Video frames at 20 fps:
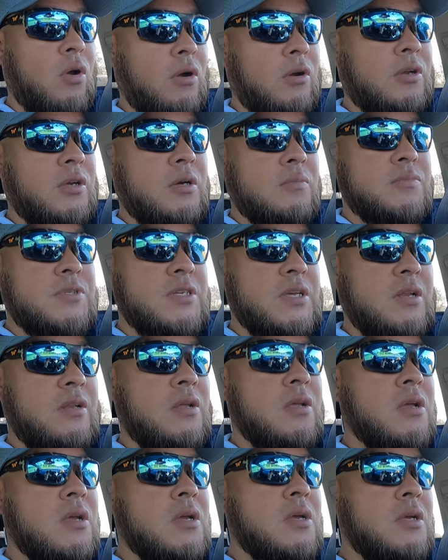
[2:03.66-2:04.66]
water comes
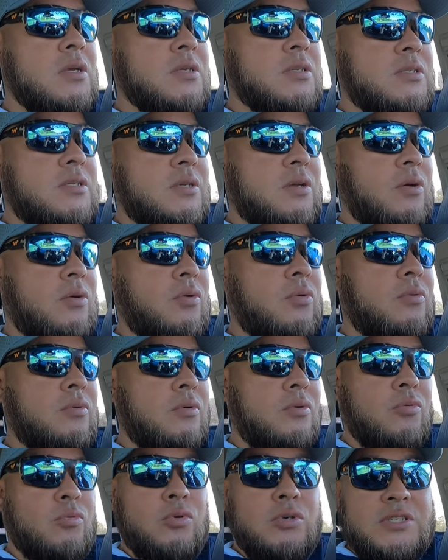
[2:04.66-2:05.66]
in, so
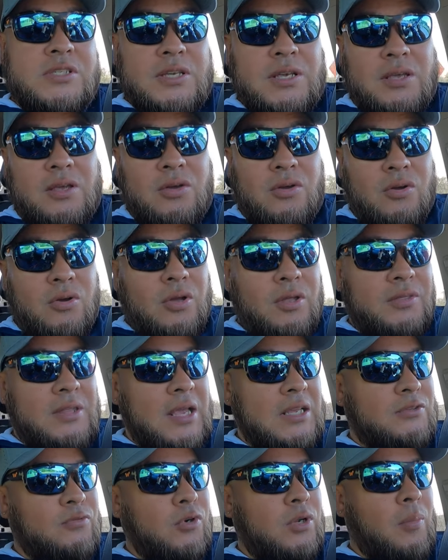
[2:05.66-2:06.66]
we'll see.
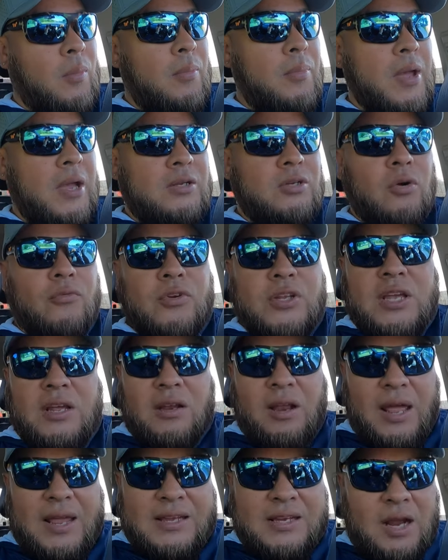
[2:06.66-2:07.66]
Thanks for coming back. Don't
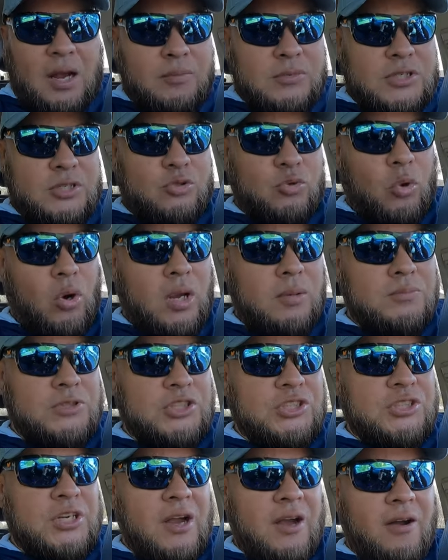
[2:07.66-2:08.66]
forget, like, comment, subscribe,
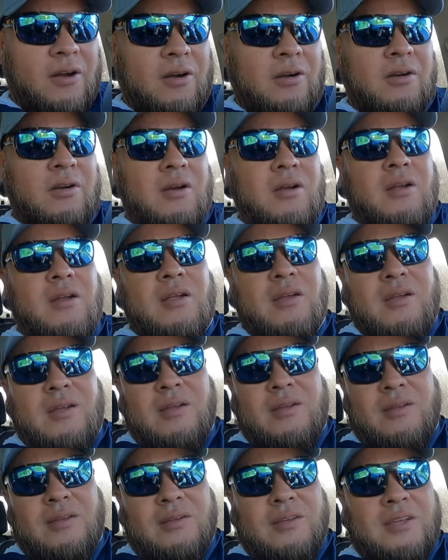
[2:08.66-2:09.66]
share,
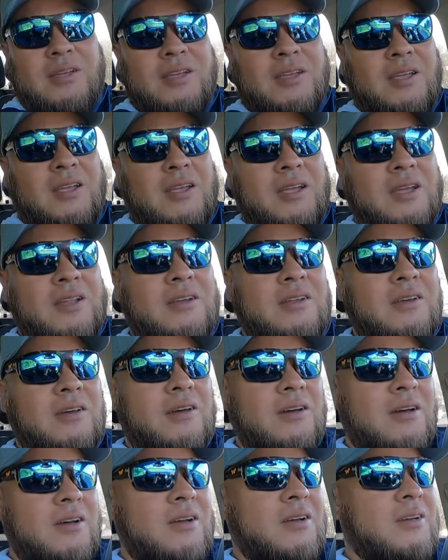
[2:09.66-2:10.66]
and
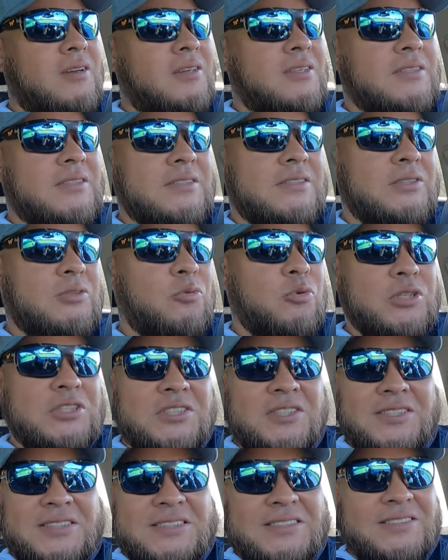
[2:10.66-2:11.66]
uh
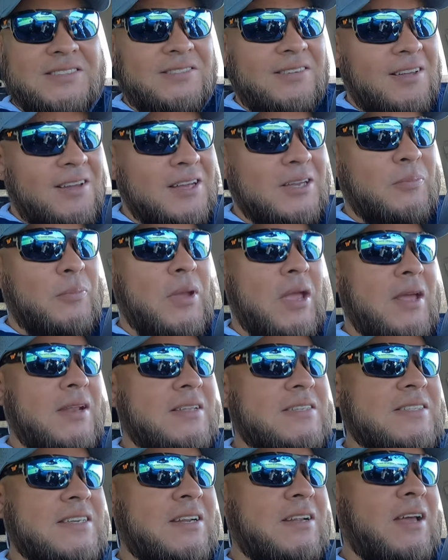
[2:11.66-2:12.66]
wish us luck, man.
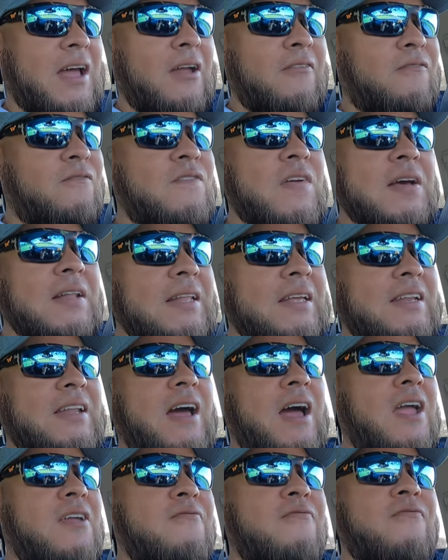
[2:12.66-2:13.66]
It's gonna, I feel it.
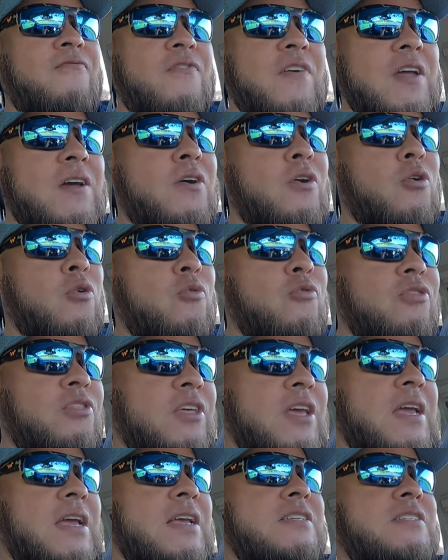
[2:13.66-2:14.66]
I feel
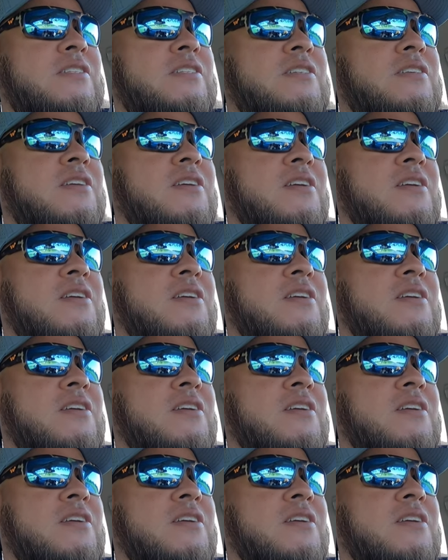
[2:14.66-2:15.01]
this